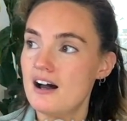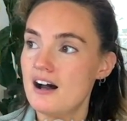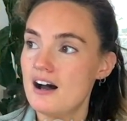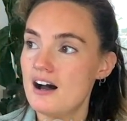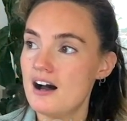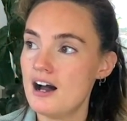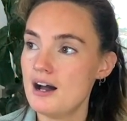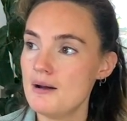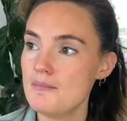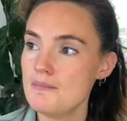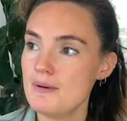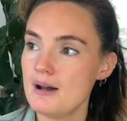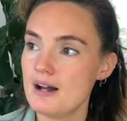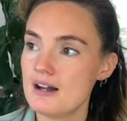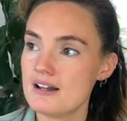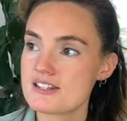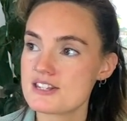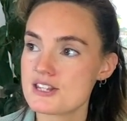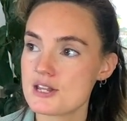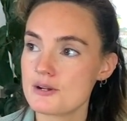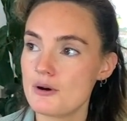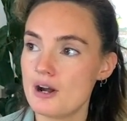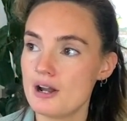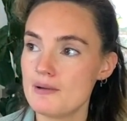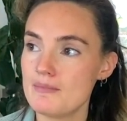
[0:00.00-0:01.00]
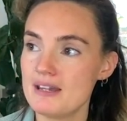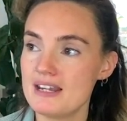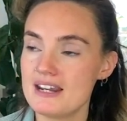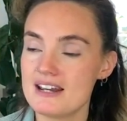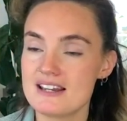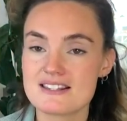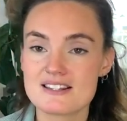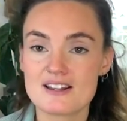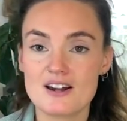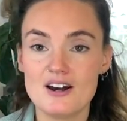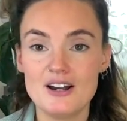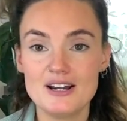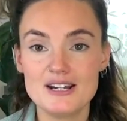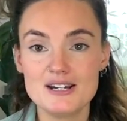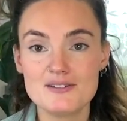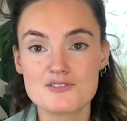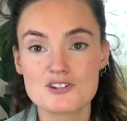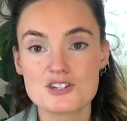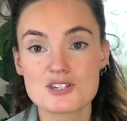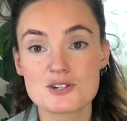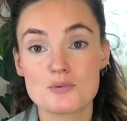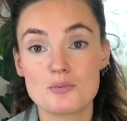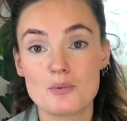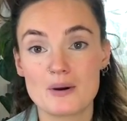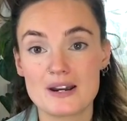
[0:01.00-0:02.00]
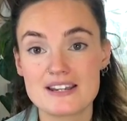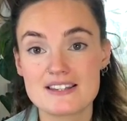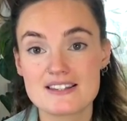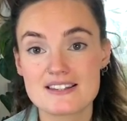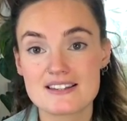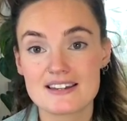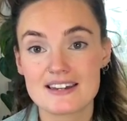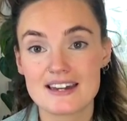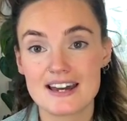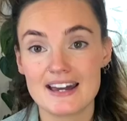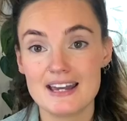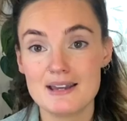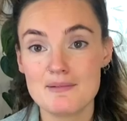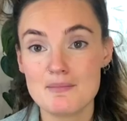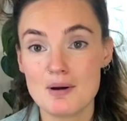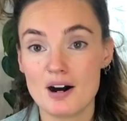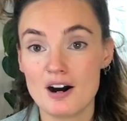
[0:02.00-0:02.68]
Um, so, I mean, it's kind of just a waiting game.